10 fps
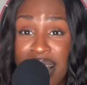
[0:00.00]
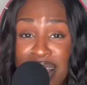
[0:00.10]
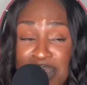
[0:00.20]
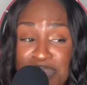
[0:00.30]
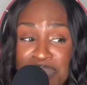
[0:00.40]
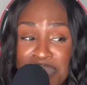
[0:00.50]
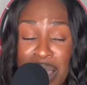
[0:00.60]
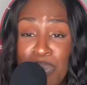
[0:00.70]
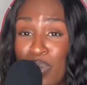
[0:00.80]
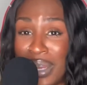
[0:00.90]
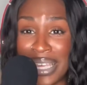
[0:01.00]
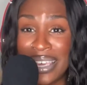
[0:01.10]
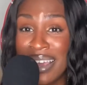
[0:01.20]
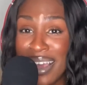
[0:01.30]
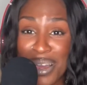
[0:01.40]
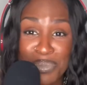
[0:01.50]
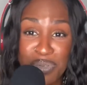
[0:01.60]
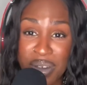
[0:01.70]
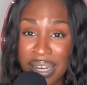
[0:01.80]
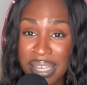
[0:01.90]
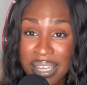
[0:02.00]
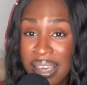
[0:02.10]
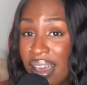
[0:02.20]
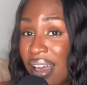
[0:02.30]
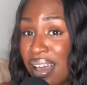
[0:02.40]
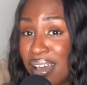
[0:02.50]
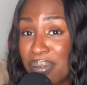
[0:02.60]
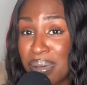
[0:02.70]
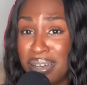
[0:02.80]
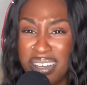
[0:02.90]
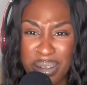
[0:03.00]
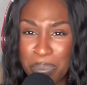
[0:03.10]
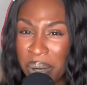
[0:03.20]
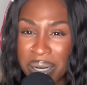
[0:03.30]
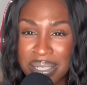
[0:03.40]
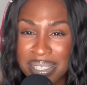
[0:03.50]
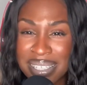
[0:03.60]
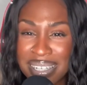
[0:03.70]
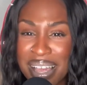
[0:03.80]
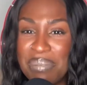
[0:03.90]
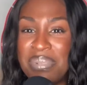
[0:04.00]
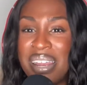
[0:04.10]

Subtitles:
I'm witty. I'm funny. I'm a good person. I'm